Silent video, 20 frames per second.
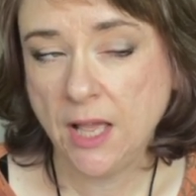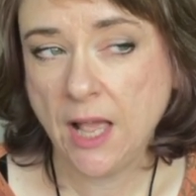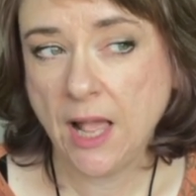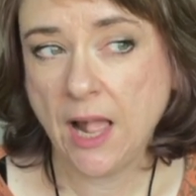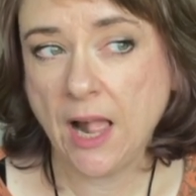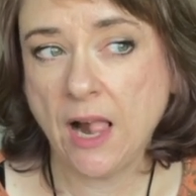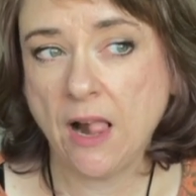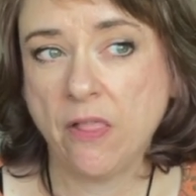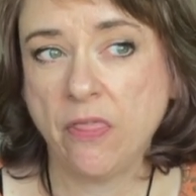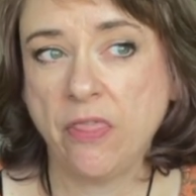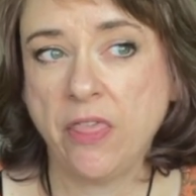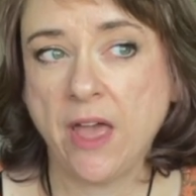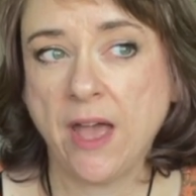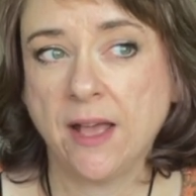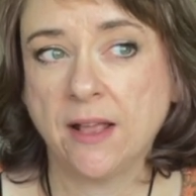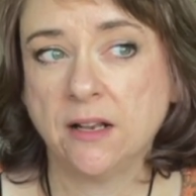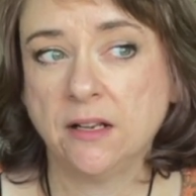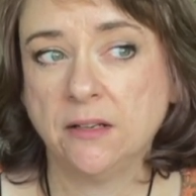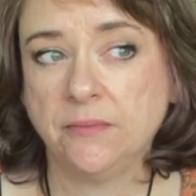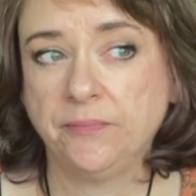and
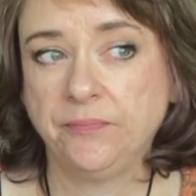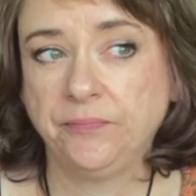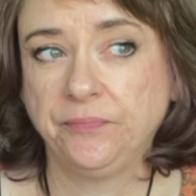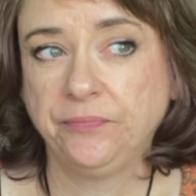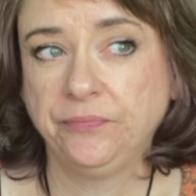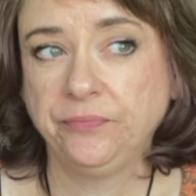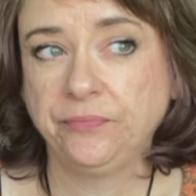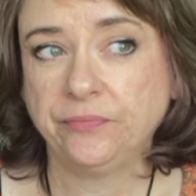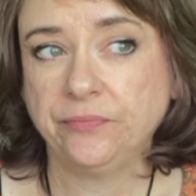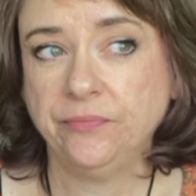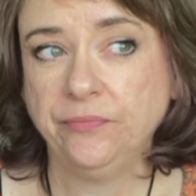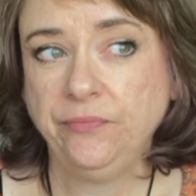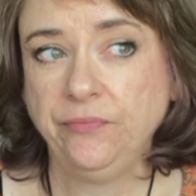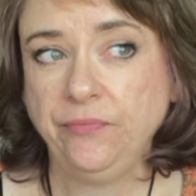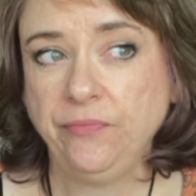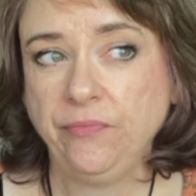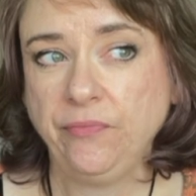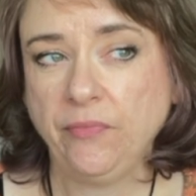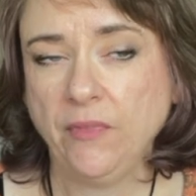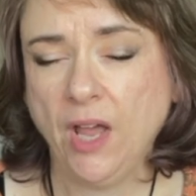that
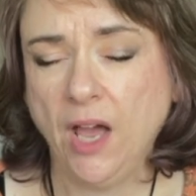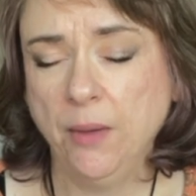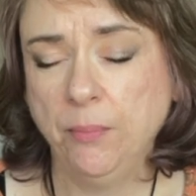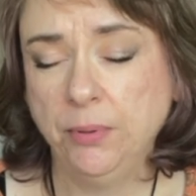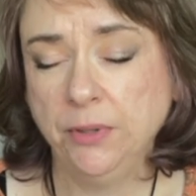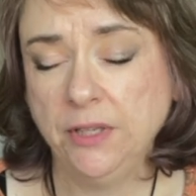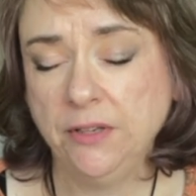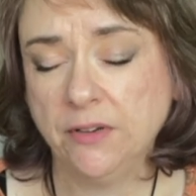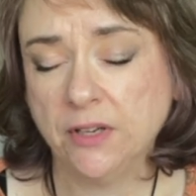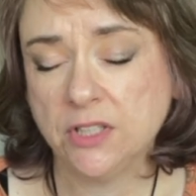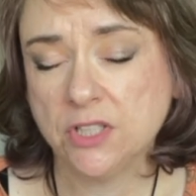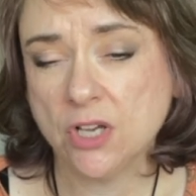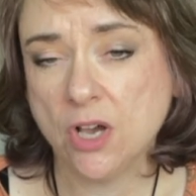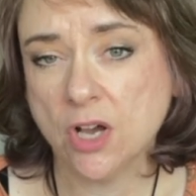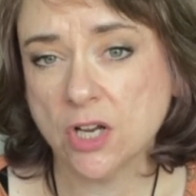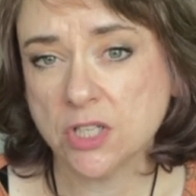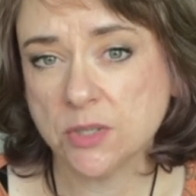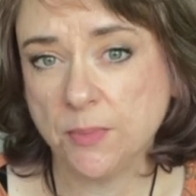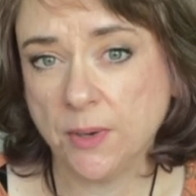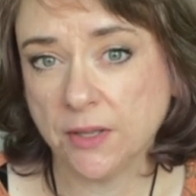I believe I
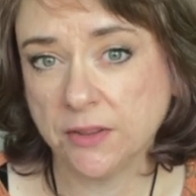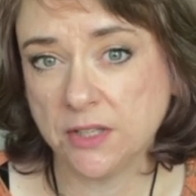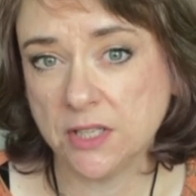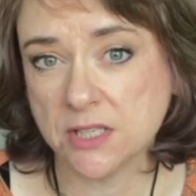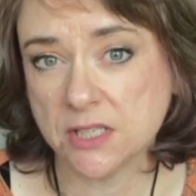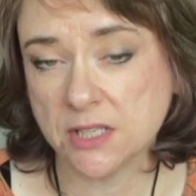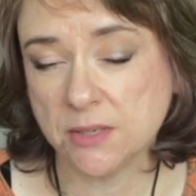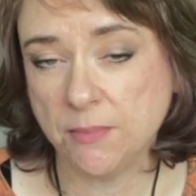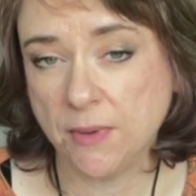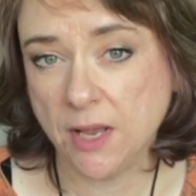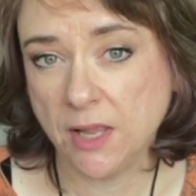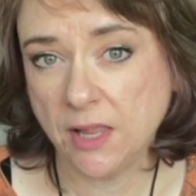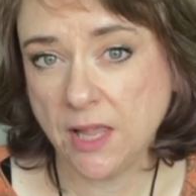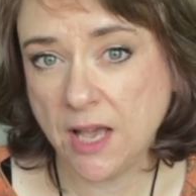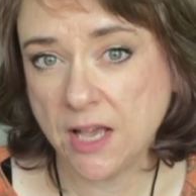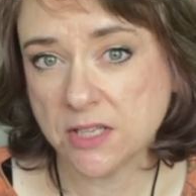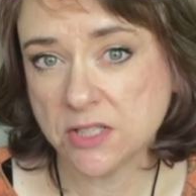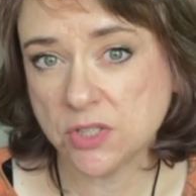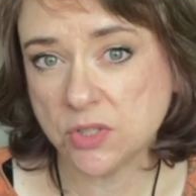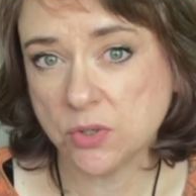talked about this in my
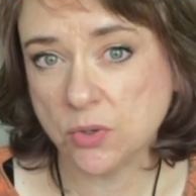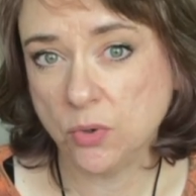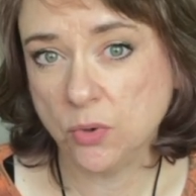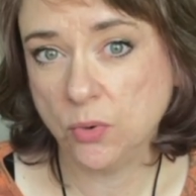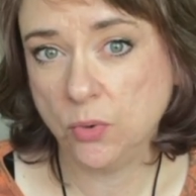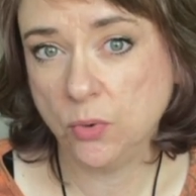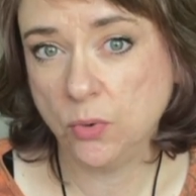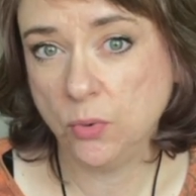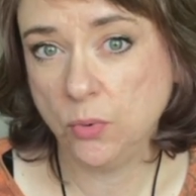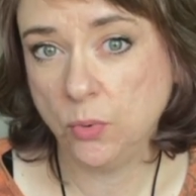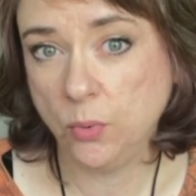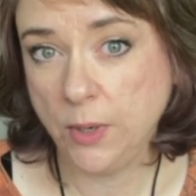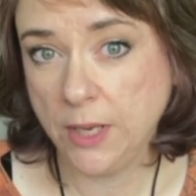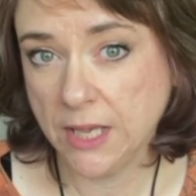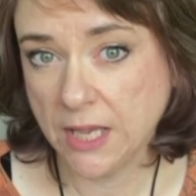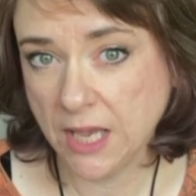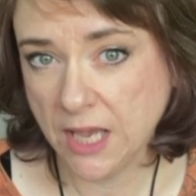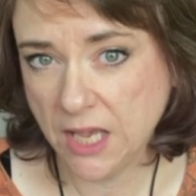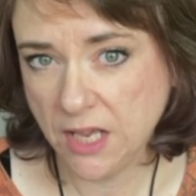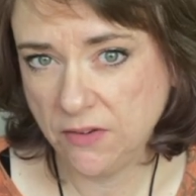last week
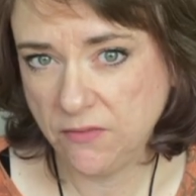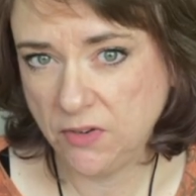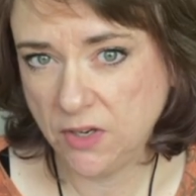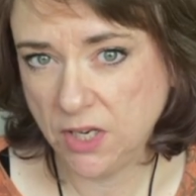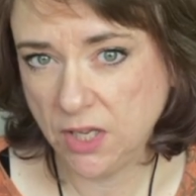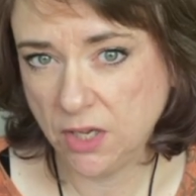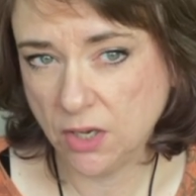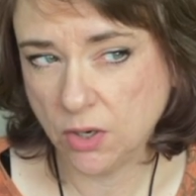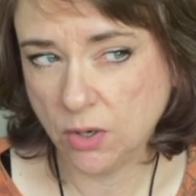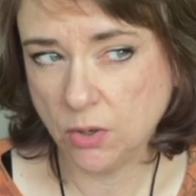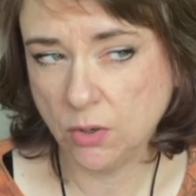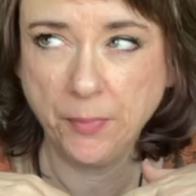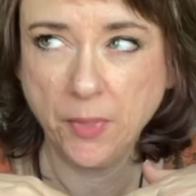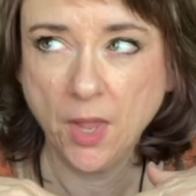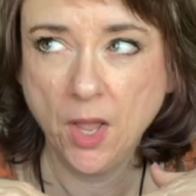ahead video.